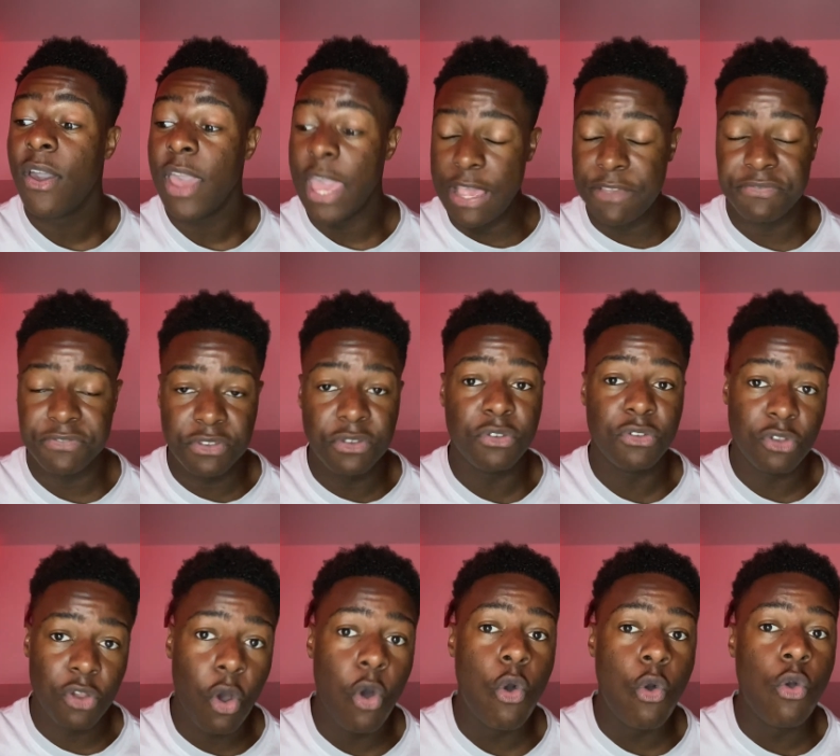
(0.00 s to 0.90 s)
If you
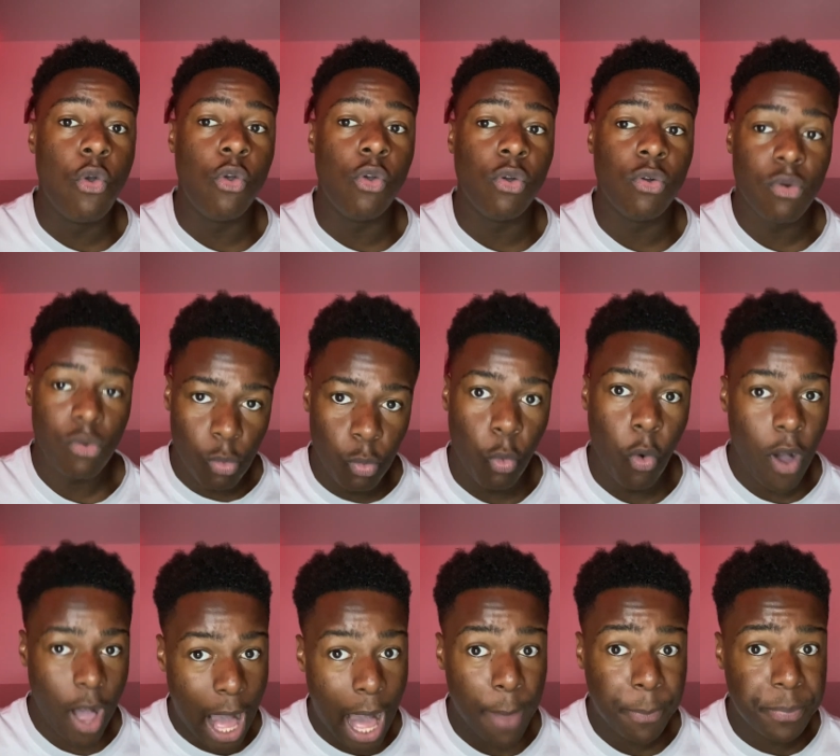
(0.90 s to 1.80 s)
know
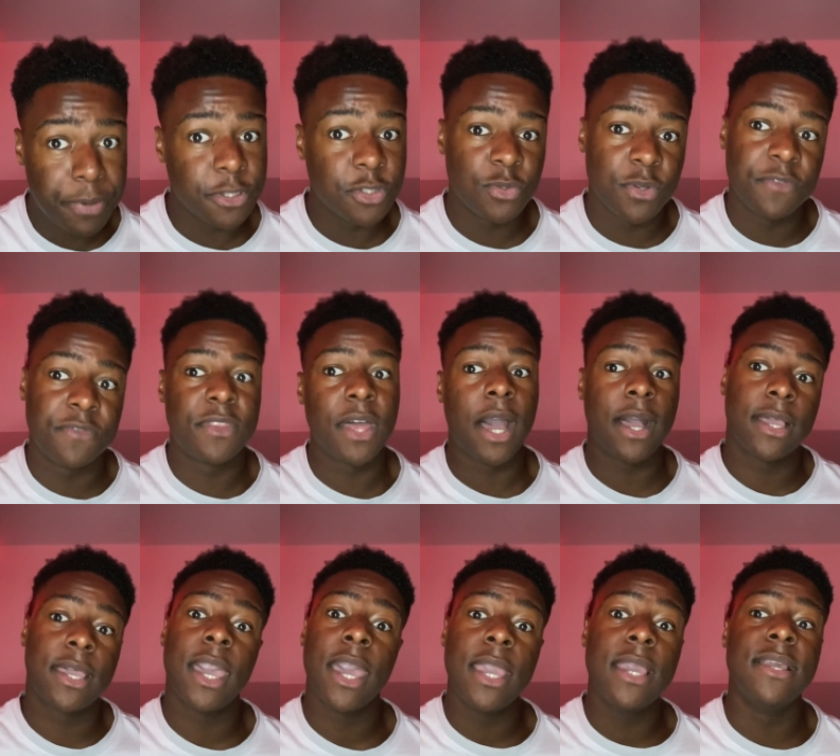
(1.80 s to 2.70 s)
what happened with that
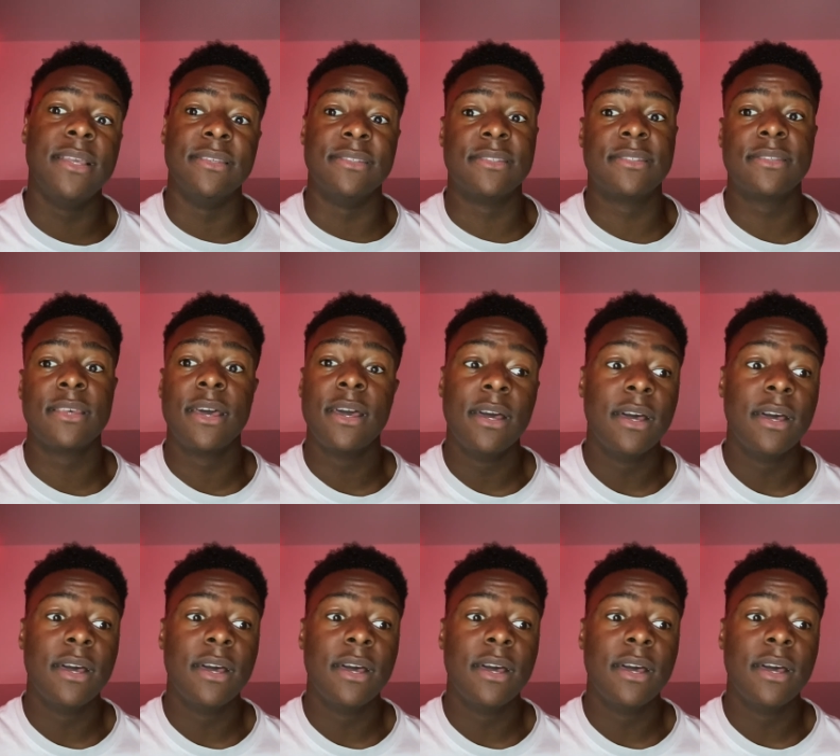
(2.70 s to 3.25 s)
case,